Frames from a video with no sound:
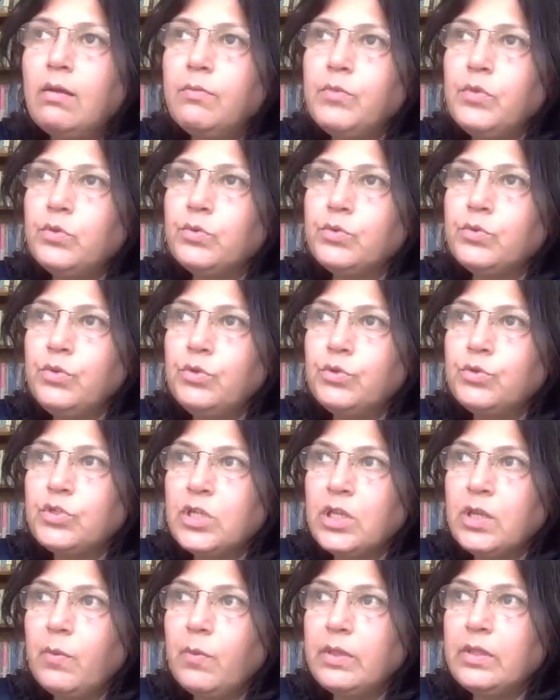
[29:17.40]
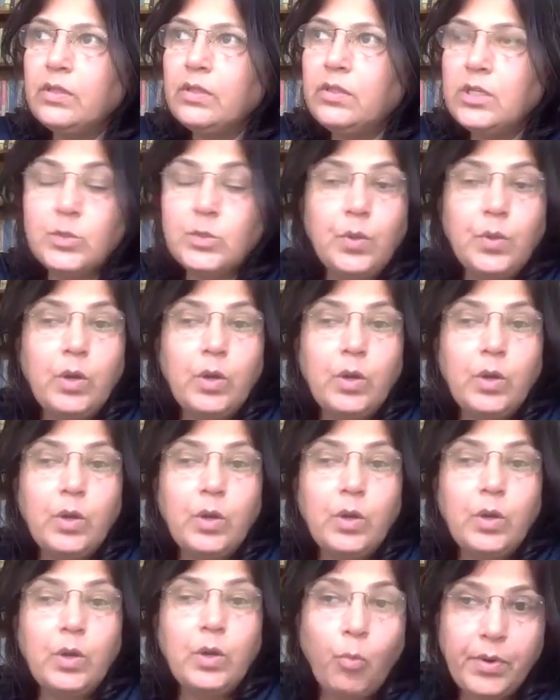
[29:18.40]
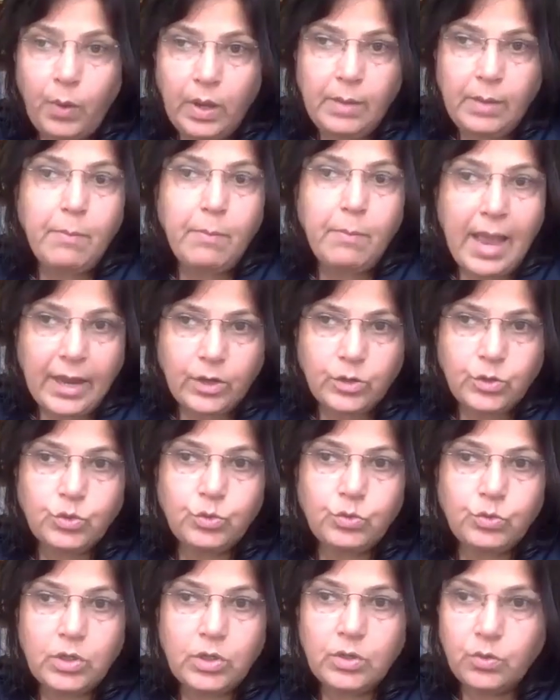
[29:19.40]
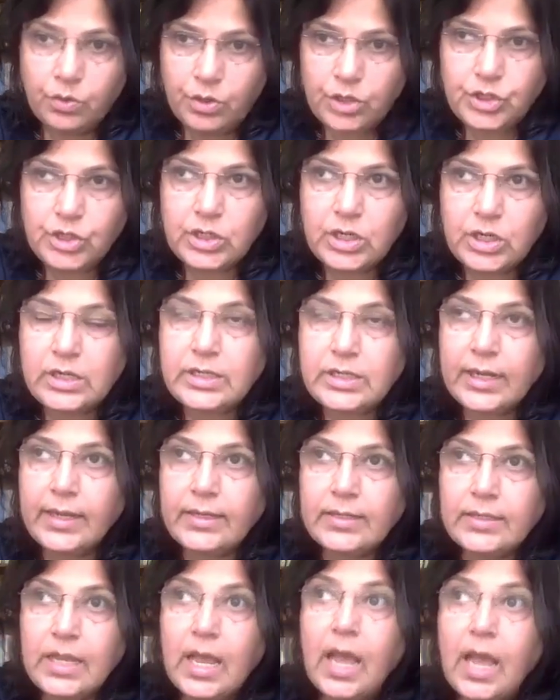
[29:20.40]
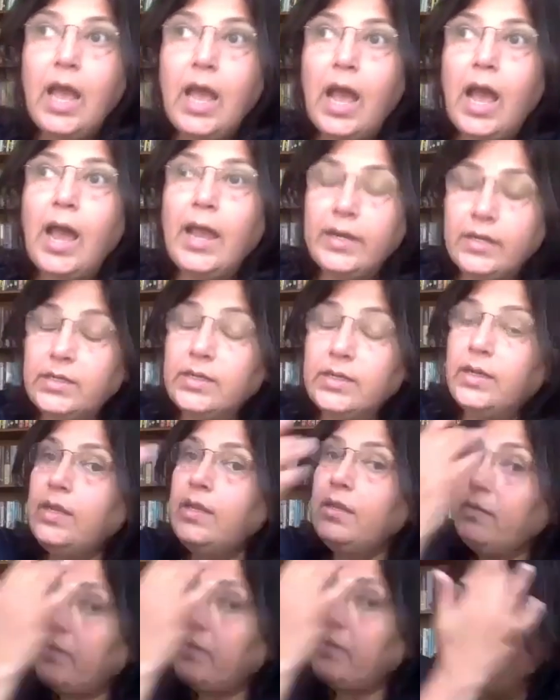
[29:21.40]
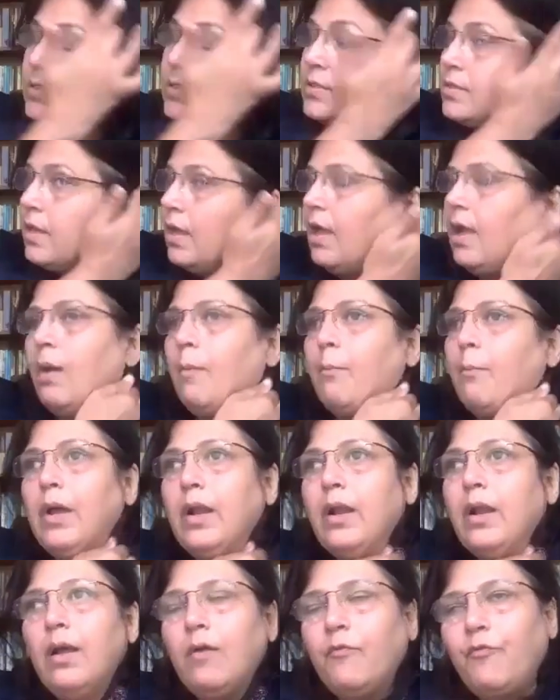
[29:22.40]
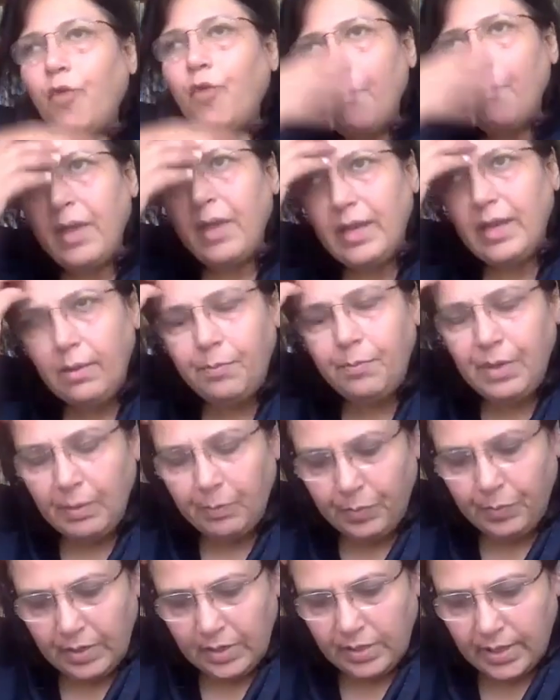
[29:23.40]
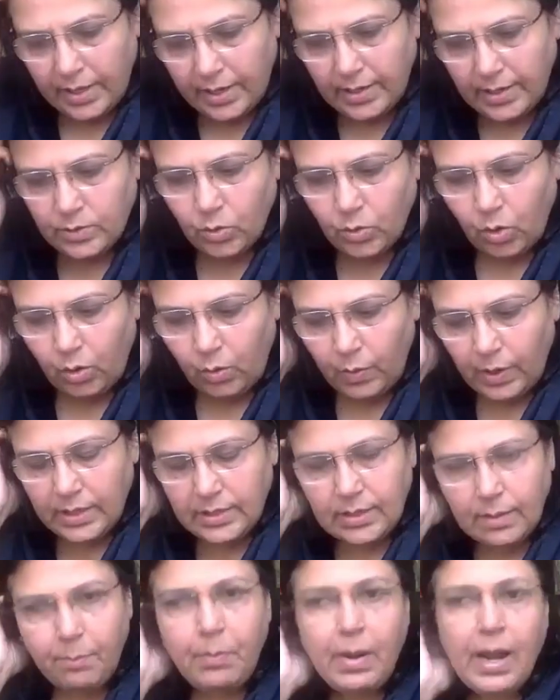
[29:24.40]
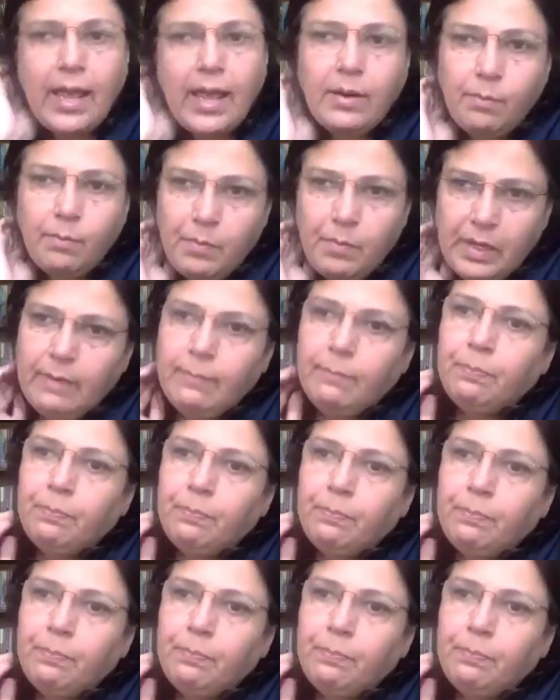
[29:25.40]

you say whether this will open a way back to the original text. Ideally, yes. But for many people, there is always a plan B.